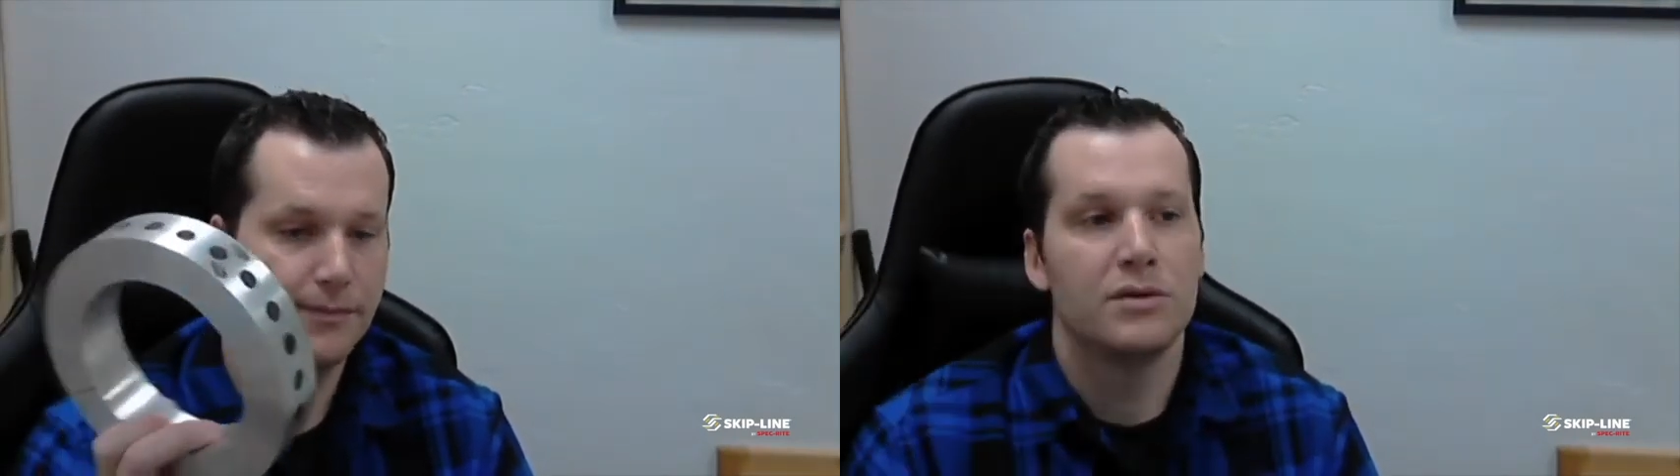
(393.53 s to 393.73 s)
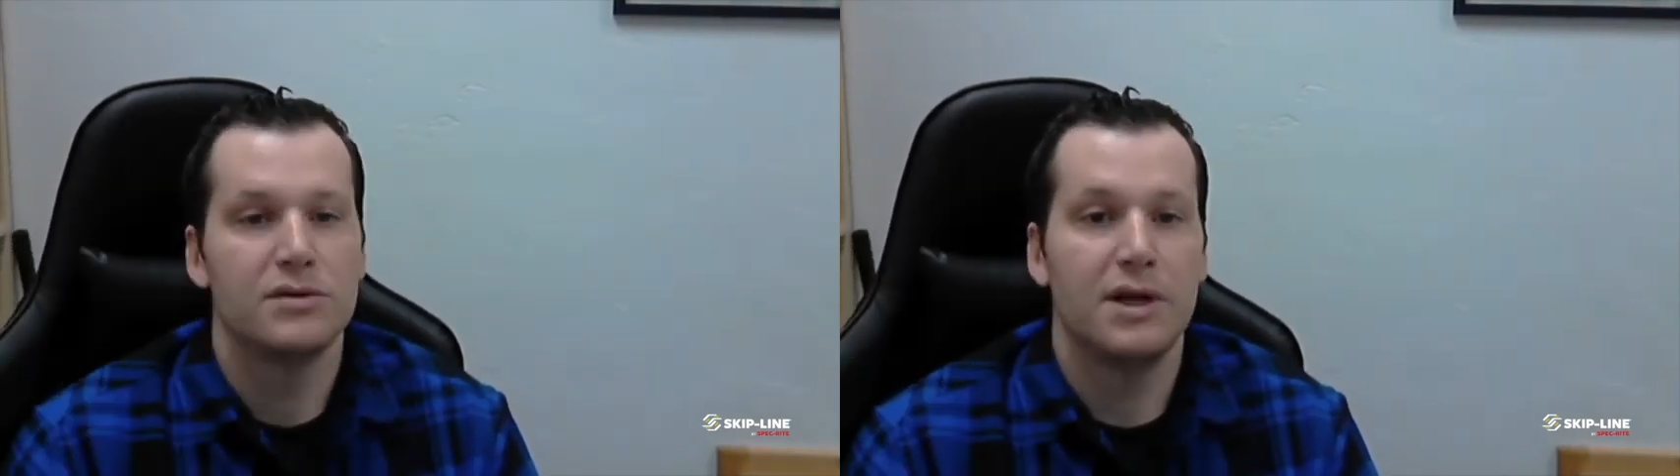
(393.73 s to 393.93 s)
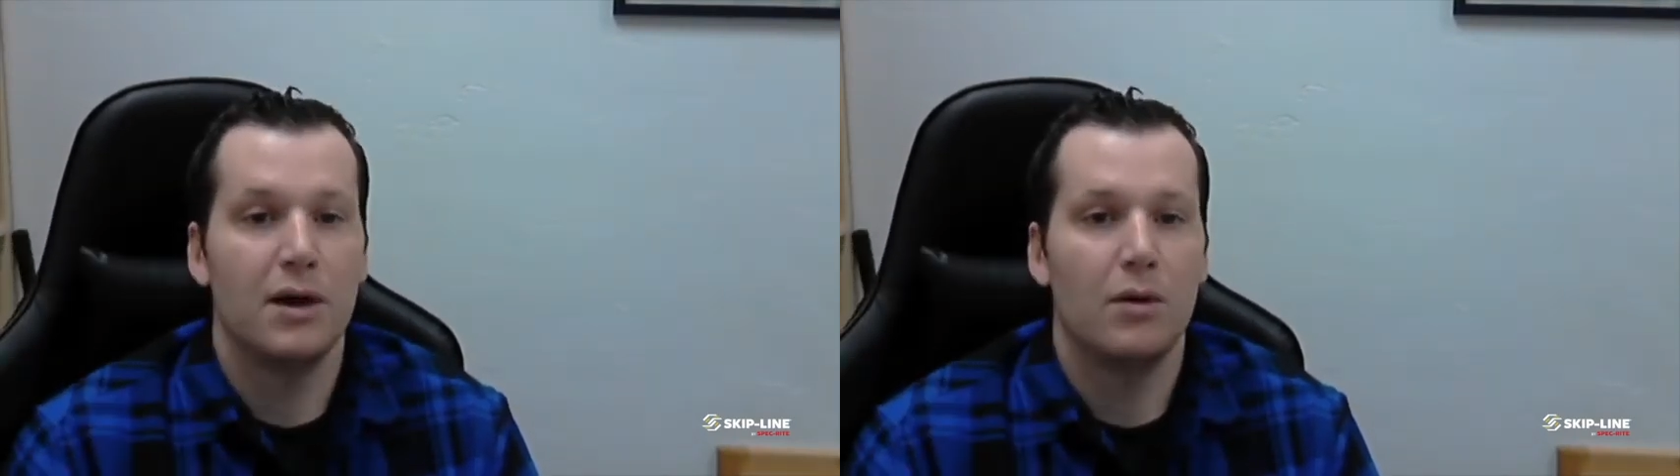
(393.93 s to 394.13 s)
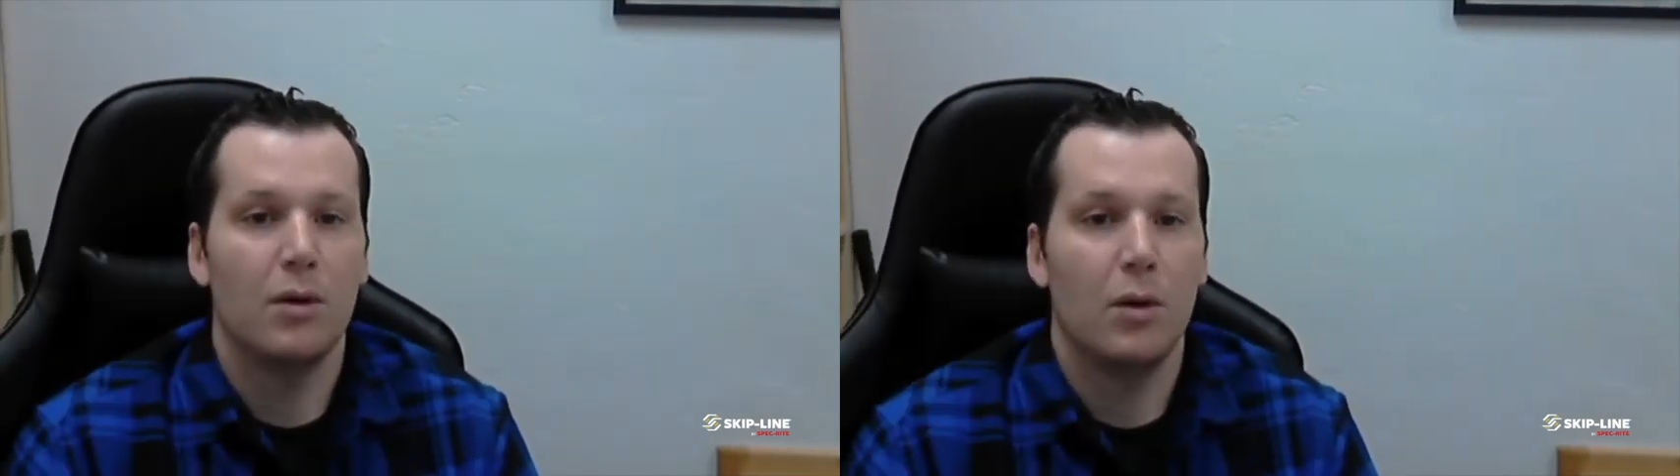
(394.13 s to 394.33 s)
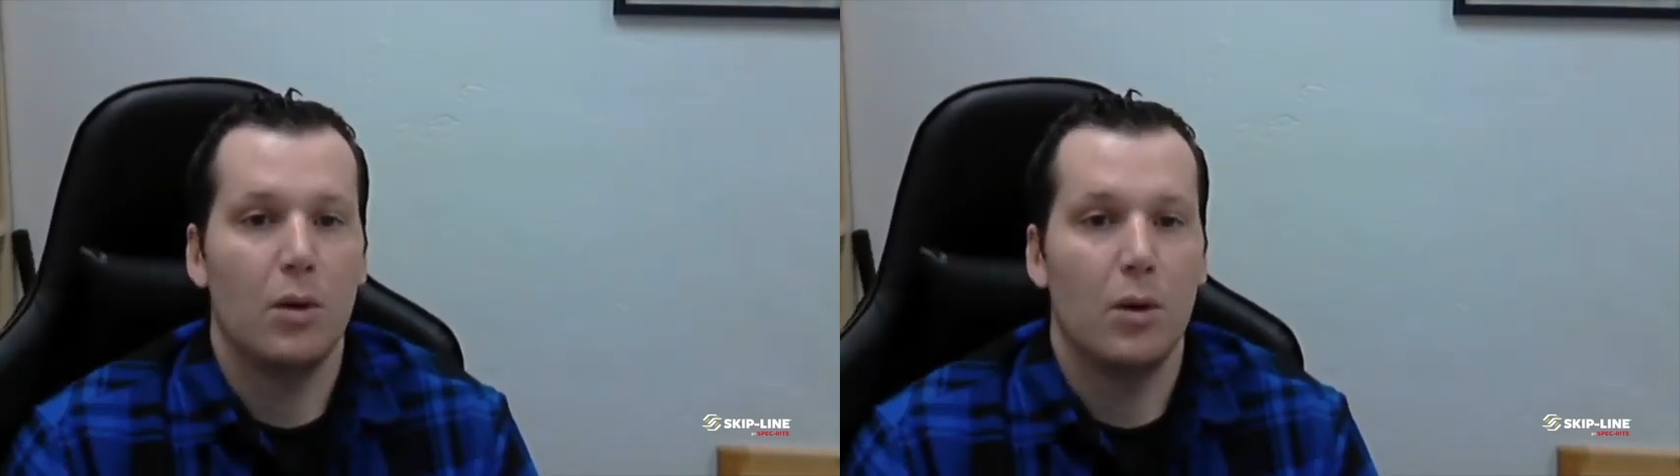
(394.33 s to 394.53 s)
So
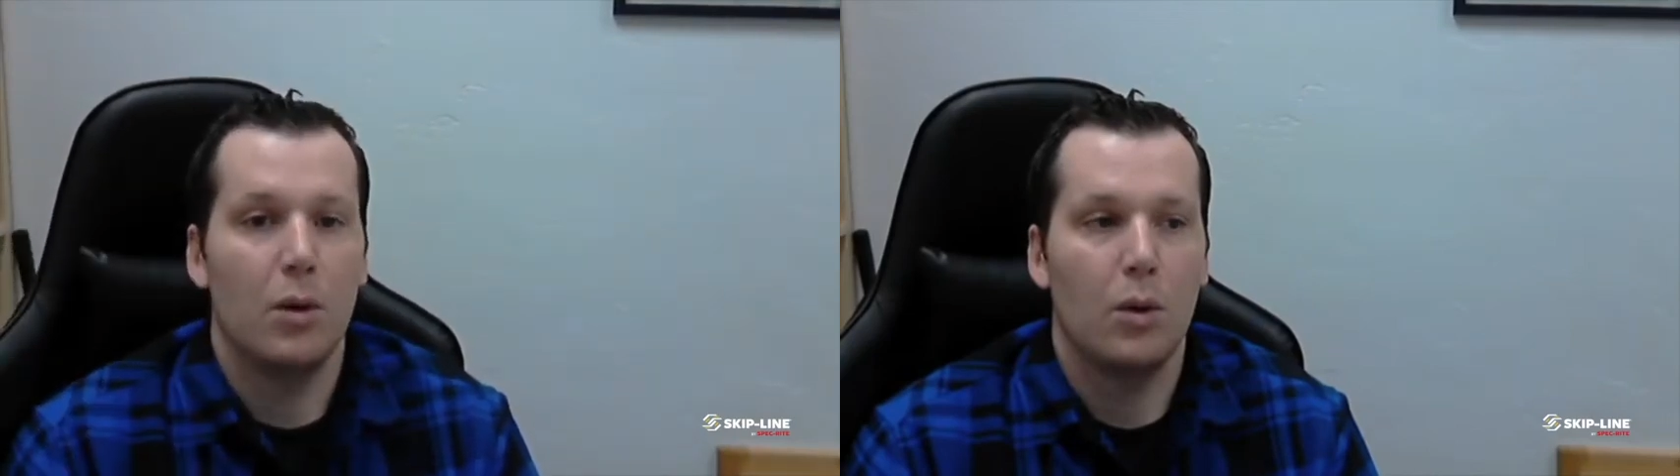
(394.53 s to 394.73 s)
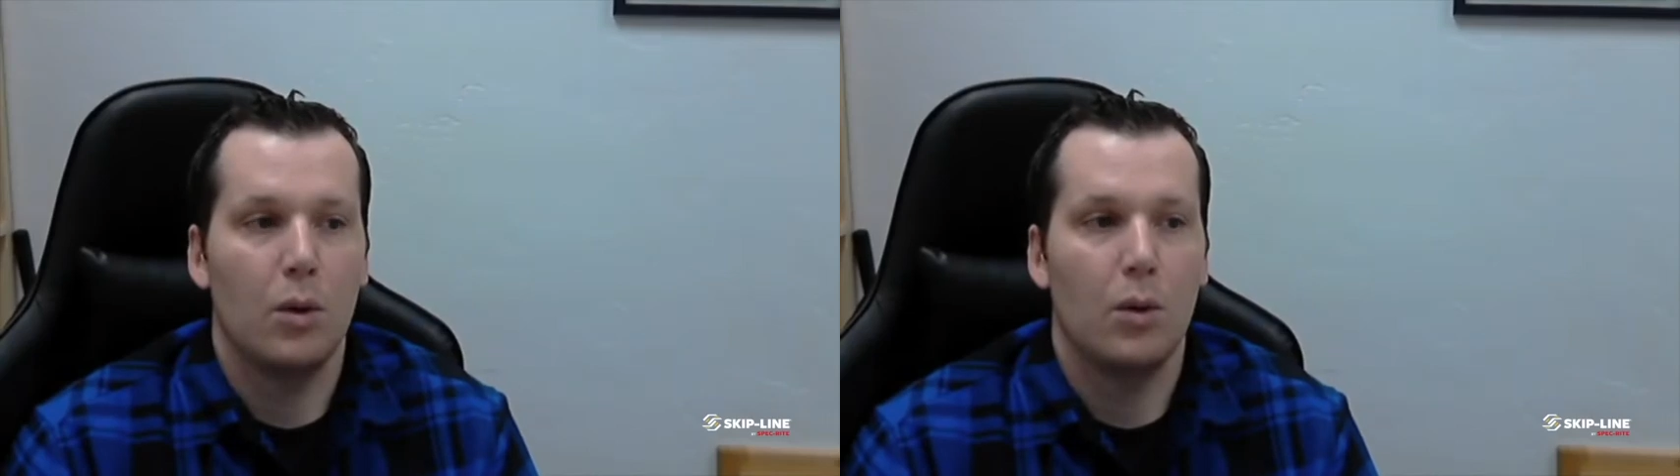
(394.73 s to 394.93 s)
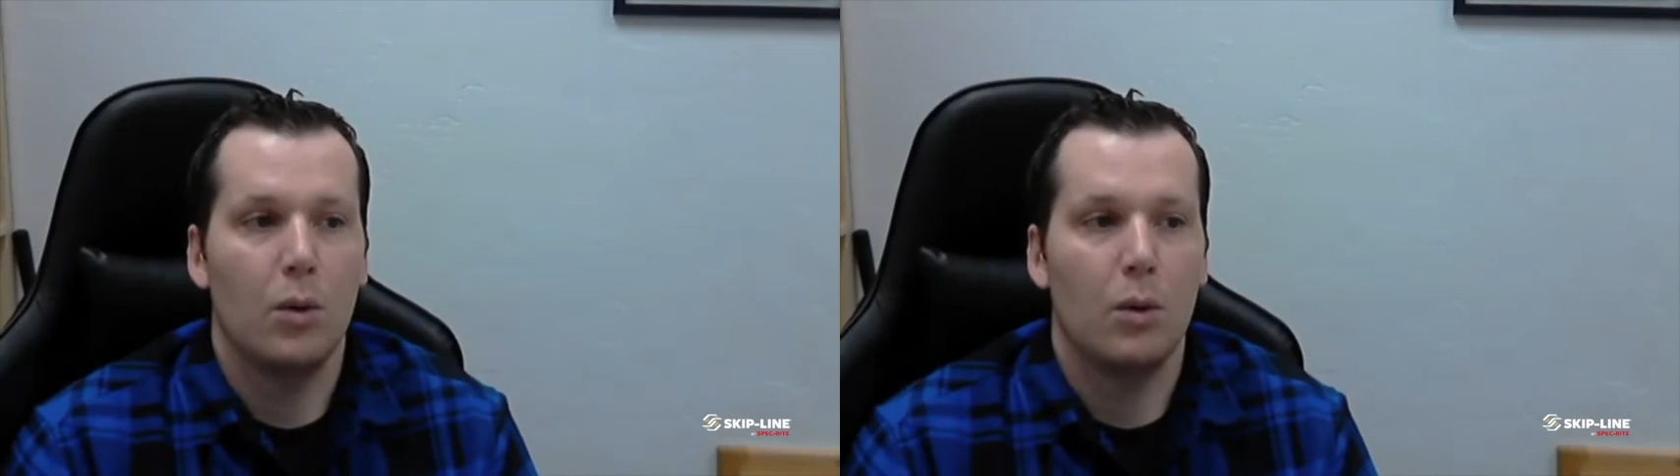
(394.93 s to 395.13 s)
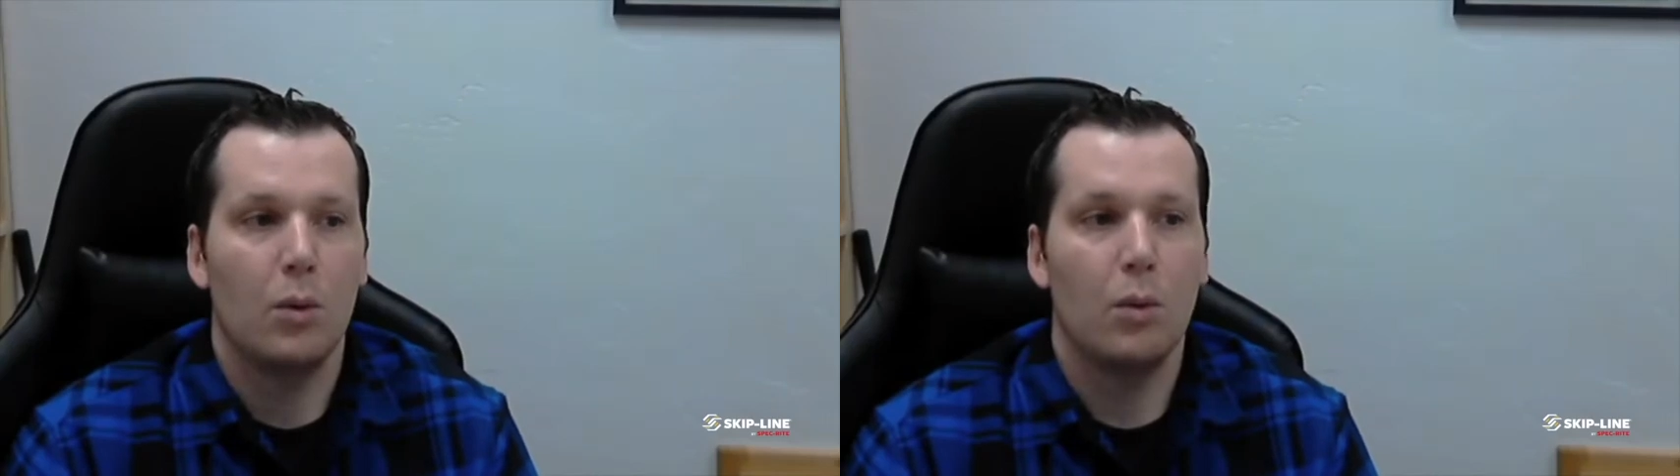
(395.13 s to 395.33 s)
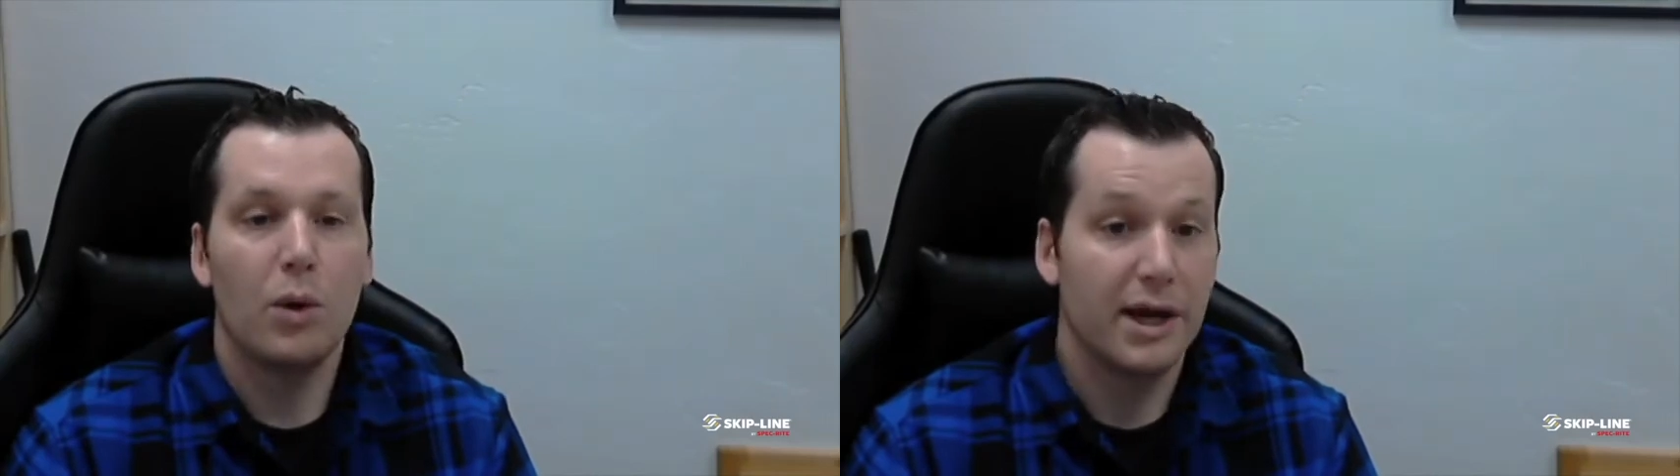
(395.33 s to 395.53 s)
now,
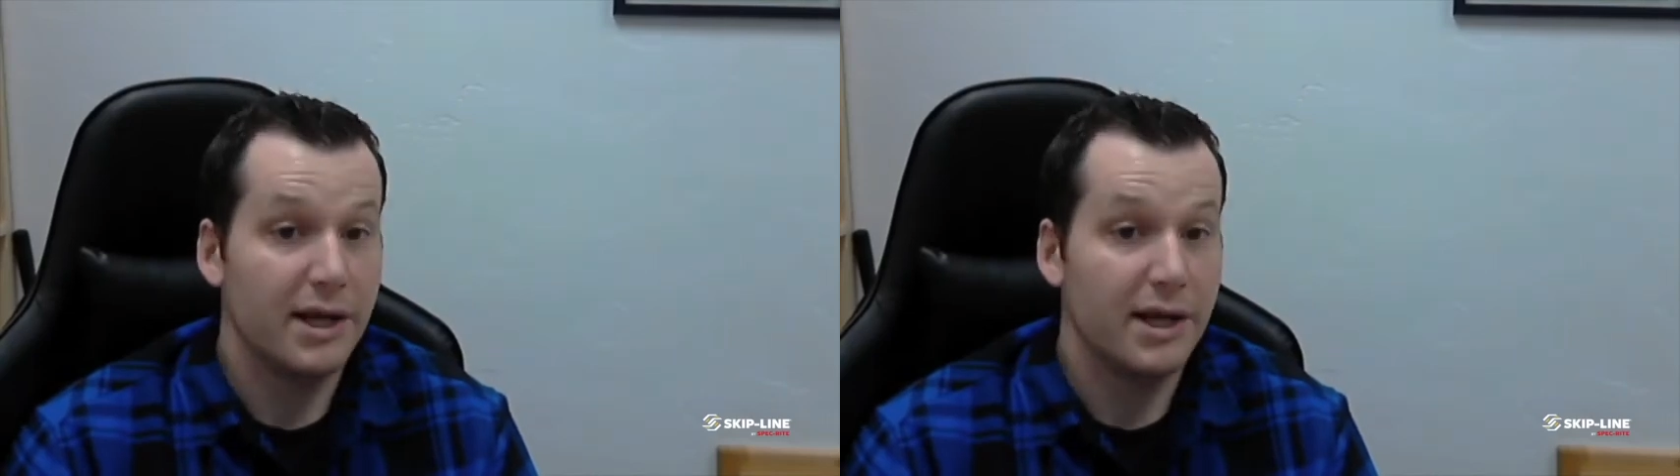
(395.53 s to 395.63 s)
what kind